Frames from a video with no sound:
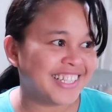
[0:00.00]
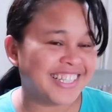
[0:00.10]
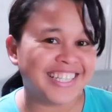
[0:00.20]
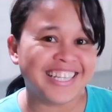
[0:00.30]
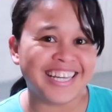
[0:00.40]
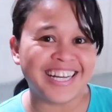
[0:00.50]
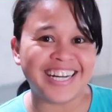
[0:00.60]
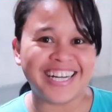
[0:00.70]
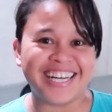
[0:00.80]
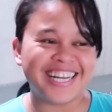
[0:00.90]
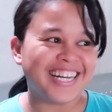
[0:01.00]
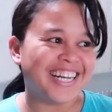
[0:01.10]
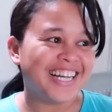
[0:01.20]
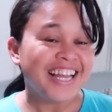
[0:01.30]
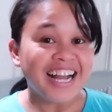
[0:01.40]

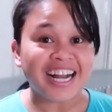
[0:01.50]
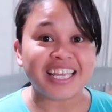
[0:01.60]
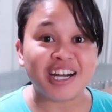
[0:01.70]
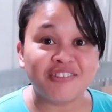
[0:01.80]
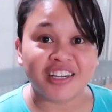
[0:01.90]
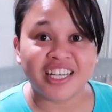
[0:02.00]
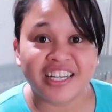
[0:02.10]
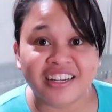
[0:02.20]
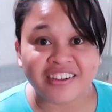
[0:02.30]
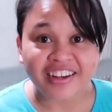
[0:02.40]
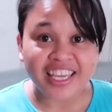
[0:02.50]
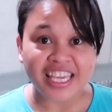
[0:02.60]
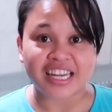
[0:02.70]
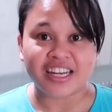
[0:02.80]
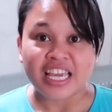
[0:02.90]
I have a lot of gray
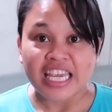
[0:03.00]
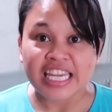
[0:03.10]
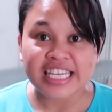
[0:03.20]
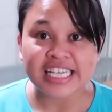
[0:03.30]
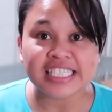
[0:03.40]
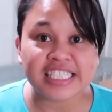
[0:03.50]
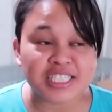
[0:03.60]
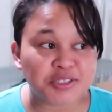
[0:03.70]
here. He does this